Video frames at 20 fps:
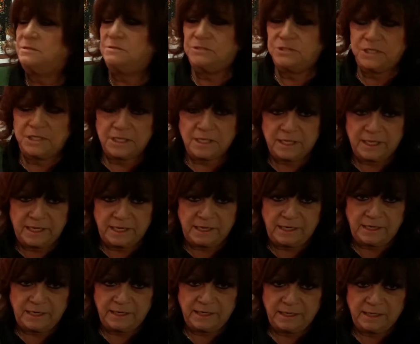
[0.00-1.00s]

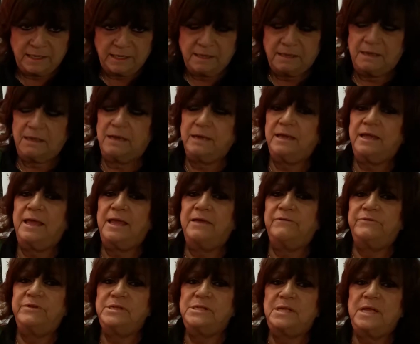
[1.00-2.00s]
giclée on
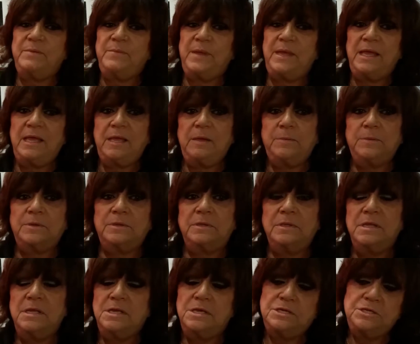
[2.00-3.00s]
canvas, I'm
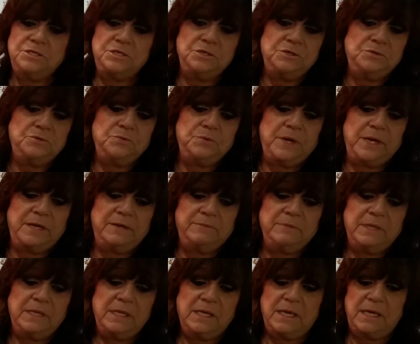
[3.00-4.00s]
able to
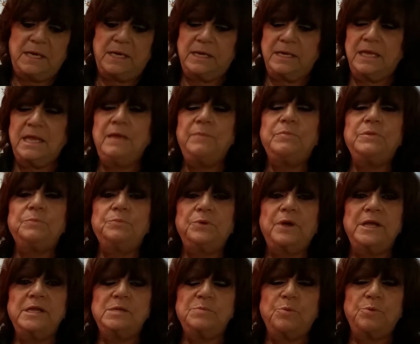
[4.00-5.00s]
keep the
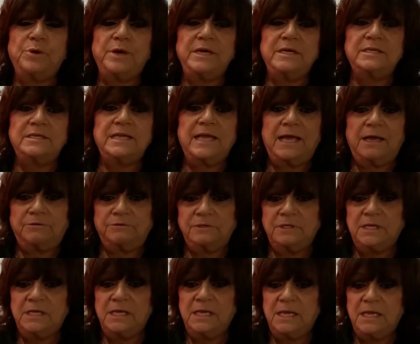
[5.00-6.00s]
price point down.
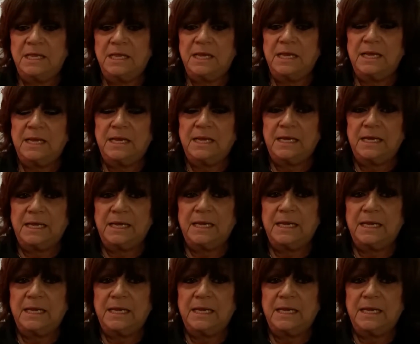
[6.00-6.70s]
Yeah,